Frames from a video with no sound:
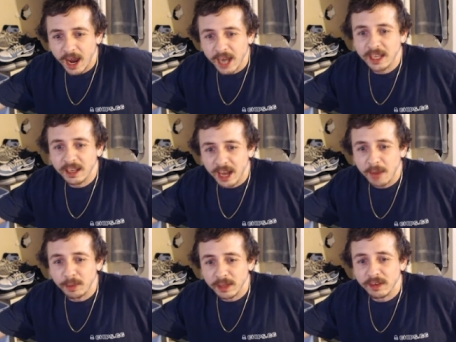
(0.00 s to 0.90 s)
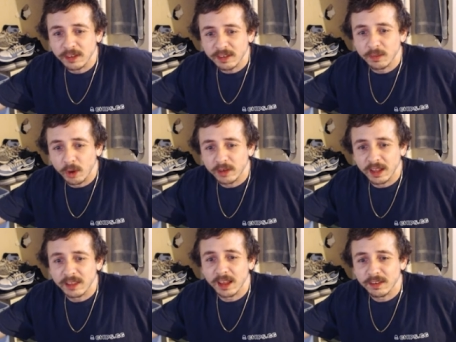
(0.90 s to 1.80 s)
I cannot believe I just won
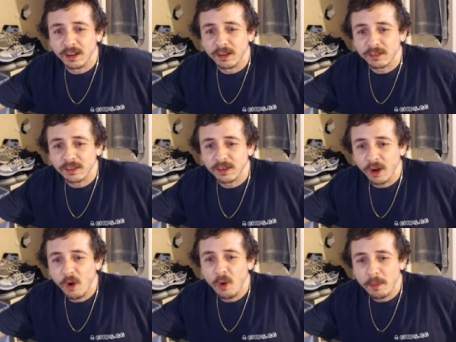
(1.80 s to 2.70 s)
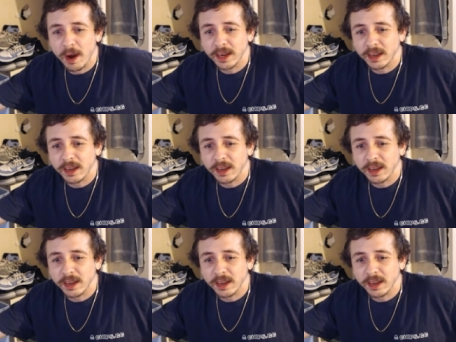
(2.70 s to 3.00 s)
$10,000, dude. Oh my